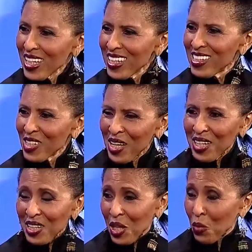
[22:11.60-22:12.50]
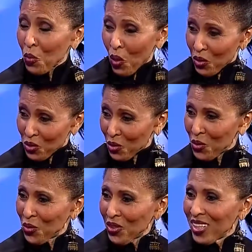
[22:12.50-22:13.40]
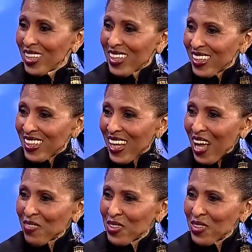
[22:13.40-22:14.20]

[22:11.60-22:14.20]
in saying that they want to have